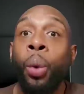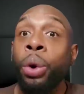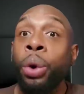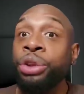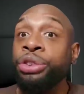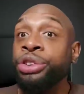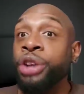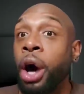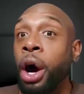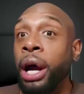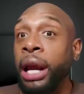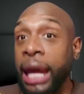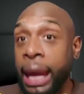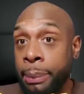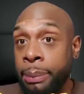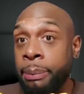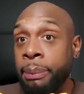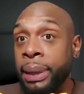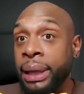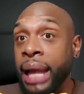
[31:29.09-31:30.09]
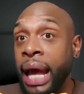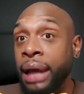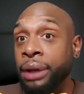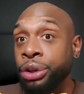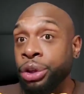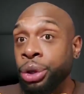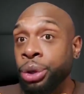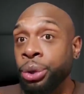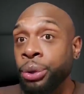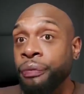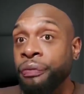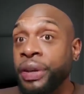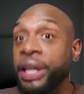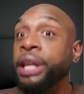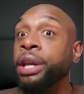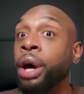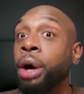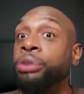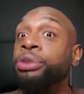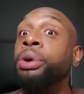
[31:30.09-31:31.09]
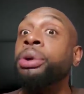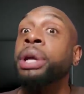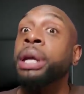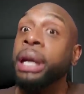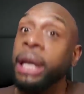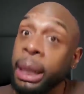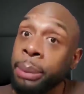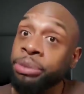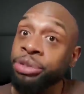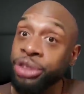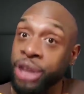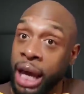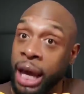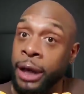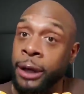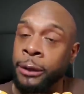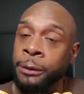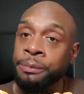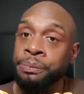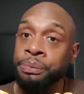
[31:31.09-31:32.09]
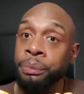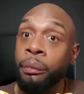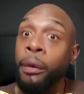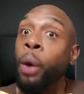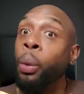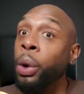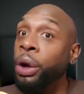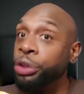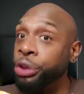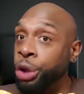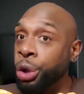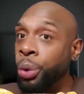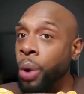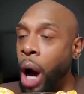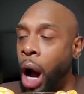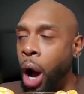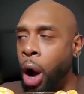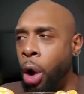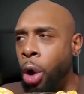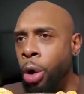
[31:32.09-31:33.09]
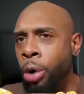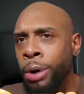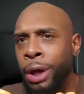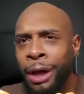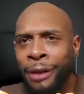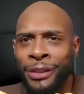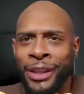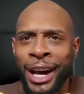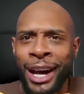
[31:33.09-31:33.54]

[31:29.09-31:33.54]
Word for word: will start helping me like do videos on the LLIPS channel with you all,